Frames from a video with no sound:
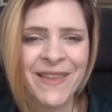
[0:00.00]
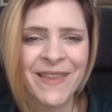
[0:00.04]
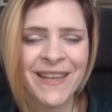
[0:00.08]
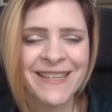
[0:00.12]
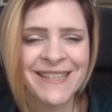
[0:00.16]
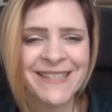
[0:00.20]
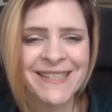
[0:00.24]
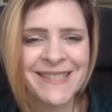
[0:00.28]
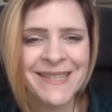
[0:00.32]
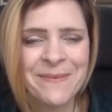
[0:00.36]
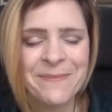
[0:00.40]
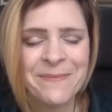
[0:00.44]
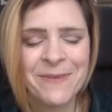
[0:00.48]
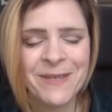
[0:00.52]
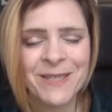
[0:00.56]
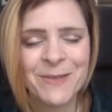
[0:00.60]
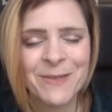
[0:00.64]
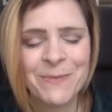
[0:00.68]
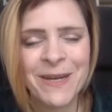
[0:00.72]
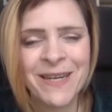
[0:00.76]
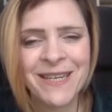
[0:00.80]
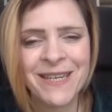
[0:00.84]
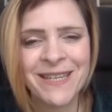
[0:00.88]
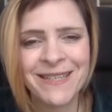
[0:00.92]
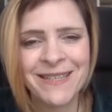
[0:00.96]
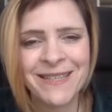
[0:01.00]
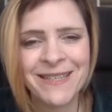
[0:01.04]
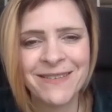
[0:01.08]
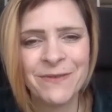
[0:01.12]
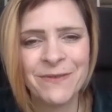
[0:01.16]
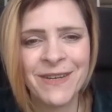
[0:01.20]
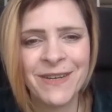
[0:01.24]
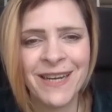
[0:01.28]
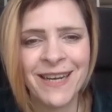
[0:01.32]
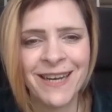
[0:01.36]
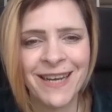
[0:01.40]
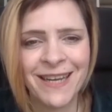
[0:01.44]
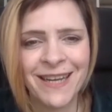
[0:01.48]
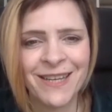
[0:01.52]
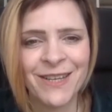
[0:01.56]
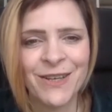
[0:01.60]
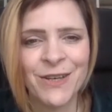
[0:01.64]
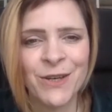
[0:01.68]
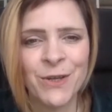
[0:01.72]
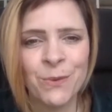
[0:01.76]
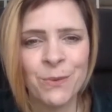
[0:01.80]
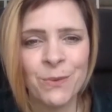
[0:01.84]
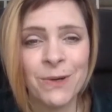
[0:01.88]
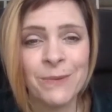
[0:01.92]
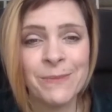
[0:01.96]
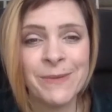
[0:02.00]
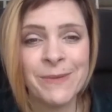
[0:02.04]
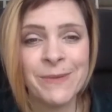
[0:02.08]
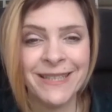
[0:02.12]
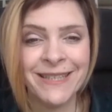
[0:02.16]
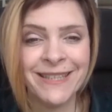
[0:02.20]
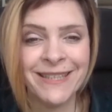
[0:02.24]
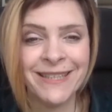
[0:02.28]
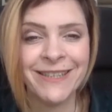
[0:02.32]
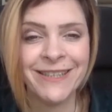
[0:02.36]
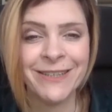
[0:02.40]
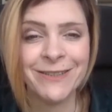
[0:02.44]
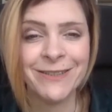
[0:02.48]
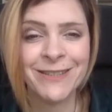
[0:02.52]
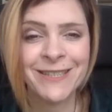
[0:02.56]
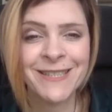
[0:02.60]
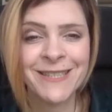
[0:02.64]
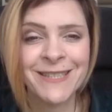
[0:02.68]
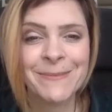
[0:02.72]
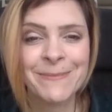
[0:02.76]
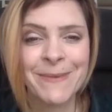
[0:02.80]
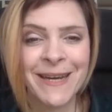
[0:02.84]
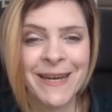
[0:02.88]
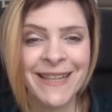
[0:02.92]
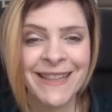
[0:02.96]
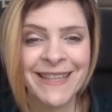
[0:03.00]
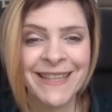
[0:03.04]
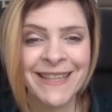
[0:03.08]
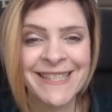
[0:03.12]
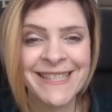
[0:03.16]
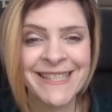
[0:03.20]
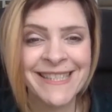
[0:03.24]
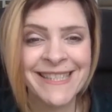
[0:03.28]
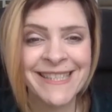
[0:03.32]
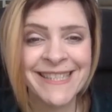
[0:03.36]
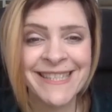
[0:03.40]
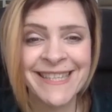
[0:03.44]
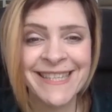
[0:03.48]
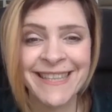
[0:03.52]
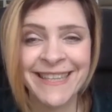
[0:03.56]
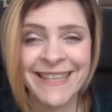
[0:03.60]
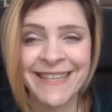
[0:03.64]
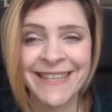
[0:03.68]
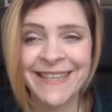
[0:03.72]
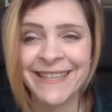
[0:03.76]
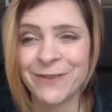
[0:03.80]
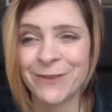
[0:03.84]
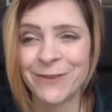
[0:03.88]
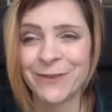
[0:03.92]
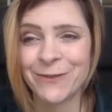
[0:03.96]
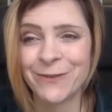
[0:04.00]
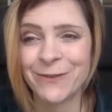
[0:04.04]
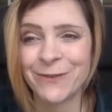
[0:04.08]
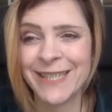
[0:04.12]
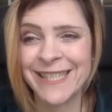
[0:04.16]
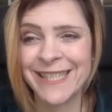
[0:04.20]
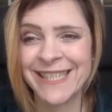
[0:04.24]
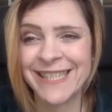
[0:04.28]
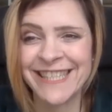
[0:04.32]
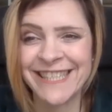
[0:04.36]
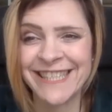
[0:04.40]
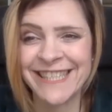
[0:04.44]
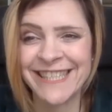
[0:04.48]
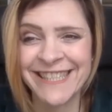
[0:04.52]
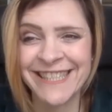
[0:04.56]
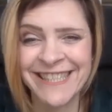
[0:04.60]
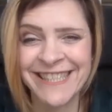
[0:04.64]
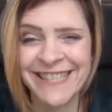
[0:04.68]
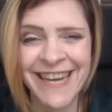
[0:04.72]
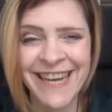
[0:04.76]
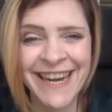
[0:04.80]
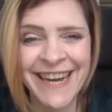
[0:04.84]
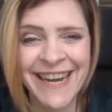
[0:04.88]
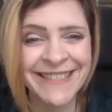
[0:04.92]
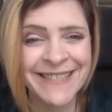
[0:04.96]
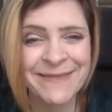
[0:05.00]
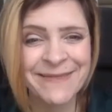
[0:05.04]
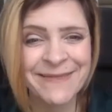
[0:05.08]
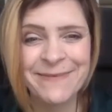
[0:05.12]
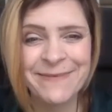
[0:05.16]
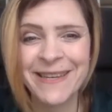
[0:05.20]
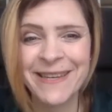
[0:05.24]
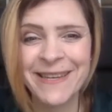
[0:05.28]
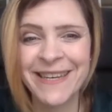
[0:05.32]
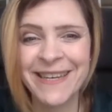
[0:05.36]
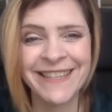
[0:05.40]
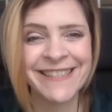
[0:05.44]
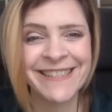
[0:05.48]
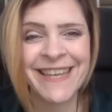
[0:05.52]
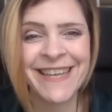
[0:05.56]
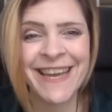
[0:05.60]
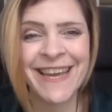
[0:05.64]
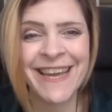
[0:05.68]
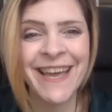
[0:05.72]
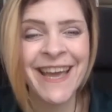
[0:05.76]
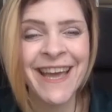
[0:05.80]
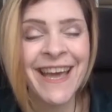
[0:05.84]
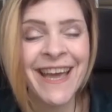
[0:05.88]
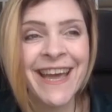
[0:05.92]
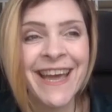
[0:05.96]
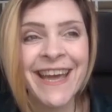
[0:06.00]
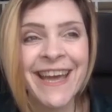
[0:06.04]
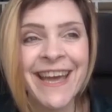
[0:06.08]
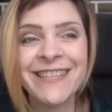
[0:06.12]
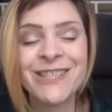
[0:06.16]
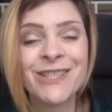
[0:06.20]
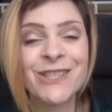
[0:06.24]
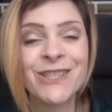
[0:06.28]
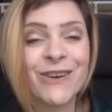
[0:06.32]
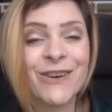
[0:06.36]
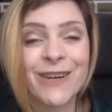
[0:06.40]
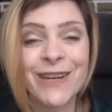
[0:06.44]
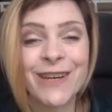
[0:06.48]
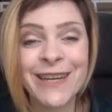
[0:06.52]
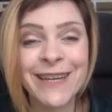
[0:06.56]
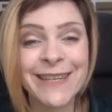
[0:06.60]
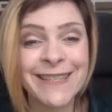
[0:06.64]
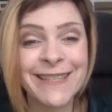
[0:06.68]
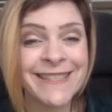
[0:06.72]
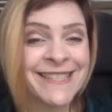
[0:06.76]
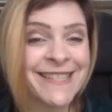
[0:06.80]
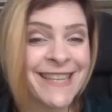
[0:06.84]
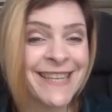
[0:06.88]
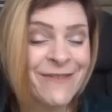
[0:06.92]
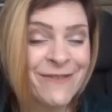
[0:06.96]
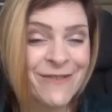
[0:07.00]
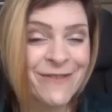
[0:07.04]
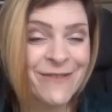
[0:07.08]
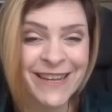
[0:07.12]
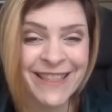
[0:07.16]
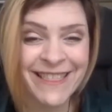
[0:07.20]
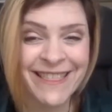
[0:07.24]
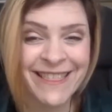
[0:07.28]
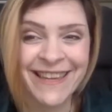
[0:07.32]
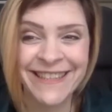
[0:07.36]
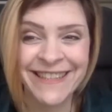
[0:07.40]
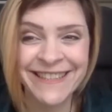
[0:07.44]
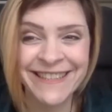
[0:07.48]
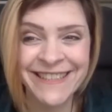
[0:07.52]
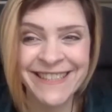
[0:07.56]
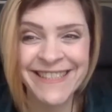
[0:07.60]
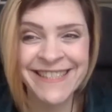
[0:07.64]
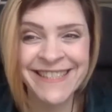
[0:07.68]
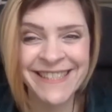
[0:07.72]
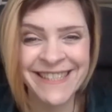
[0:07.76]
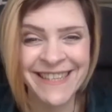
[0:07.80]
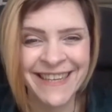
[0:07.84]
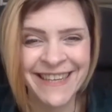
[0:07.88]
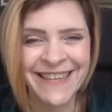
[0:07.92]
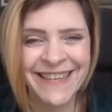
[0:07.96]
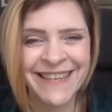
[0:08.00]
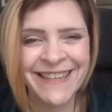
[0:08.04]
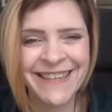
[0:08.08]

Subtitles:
so much better than feeling like a new woman, just by listening to the little voice inside. I mean, it's like it shortcuts everything, doesn't it?